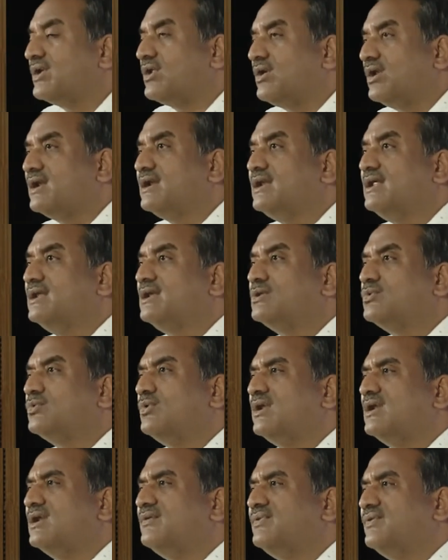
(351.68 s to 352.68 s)
already
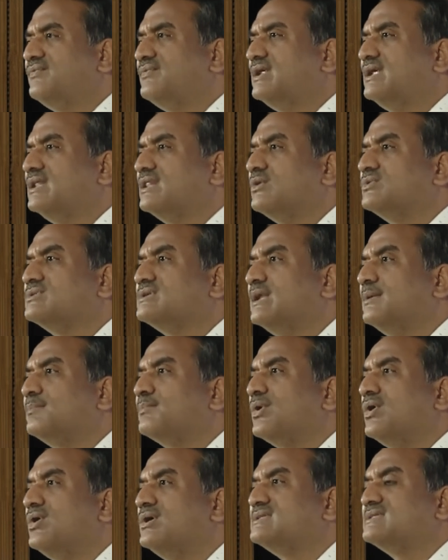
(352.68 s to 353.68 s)
250,000
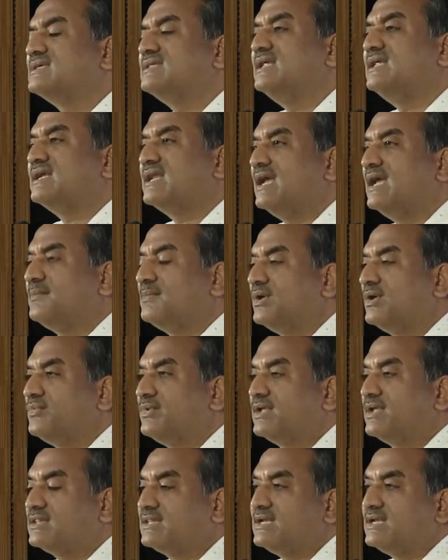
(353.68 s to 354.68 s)
employees at the time. Now
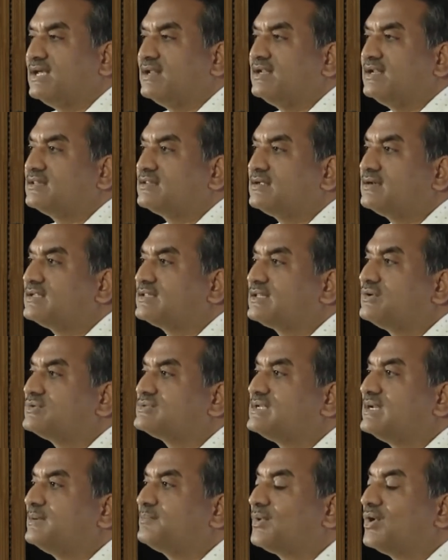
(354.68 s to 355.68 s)
we are
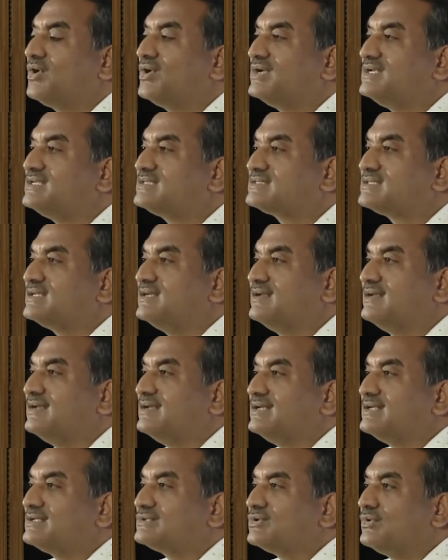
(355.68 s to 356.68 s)
330,000 employees.
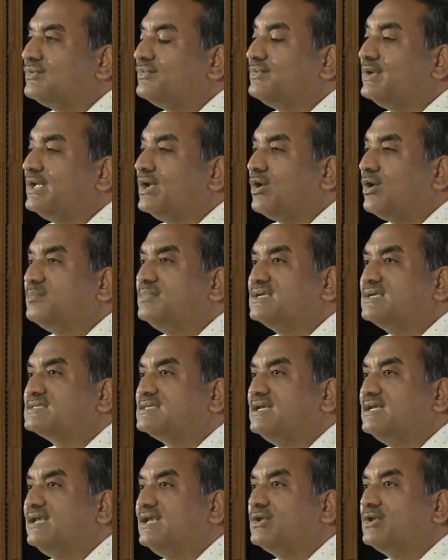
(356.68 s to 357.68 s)
So we
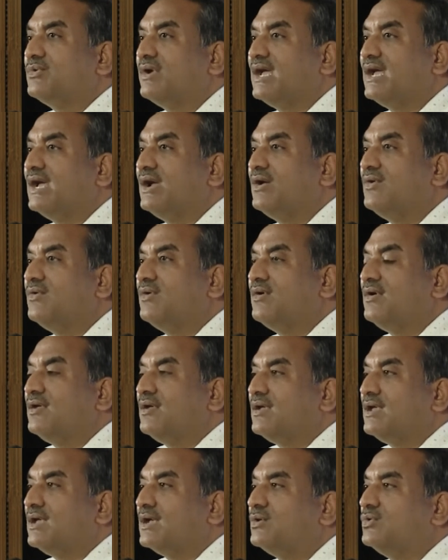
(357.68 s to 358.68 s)
obviously need to have
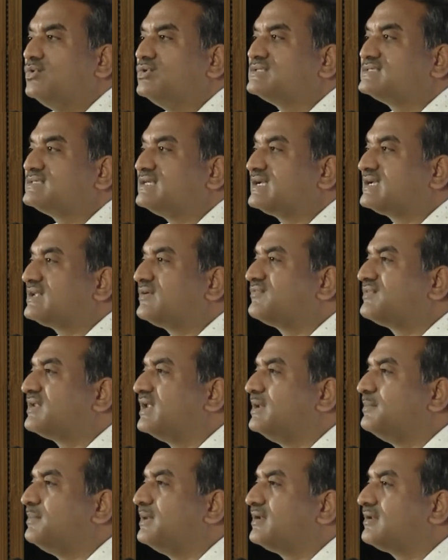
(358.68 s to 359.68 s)
a good set of
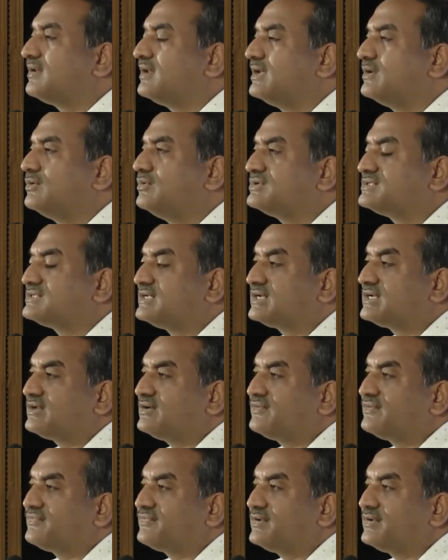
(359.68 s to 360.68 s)
telemetry, good set
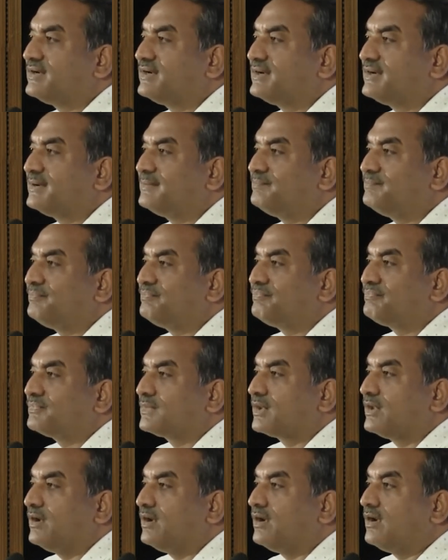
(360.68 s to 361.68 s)
of uh,
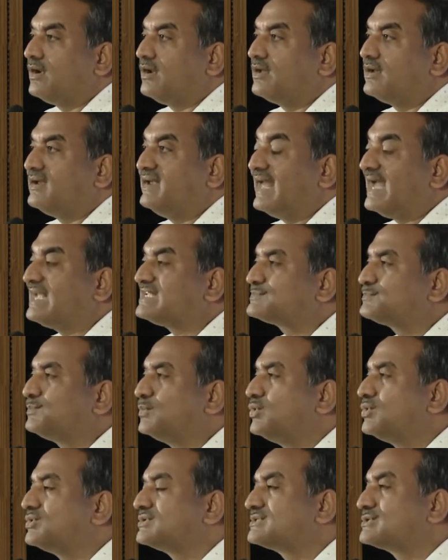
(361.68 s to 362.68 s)
uh,
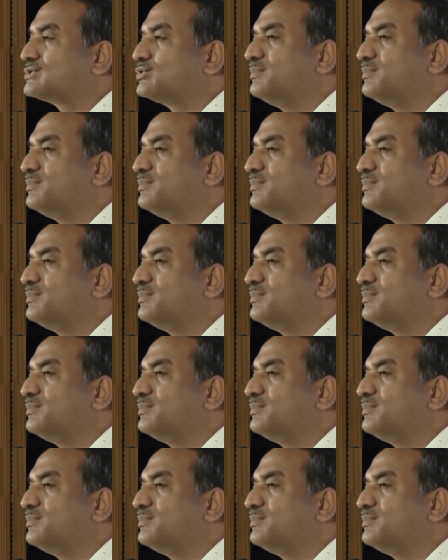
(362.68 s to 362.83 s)
dashboards to